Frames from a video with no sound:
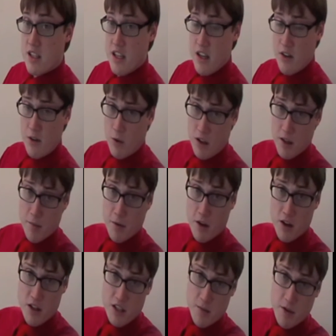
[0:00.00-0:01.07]
You know, he wanted the
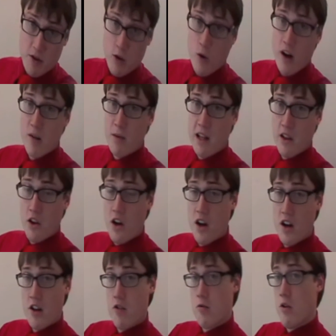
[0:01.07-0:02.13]
bars to be required by law
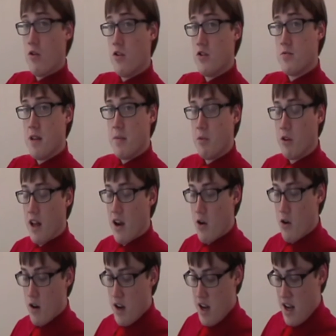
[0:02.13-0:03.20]
to throw those people
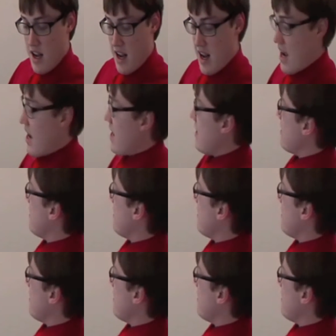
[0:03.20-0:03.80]
out, and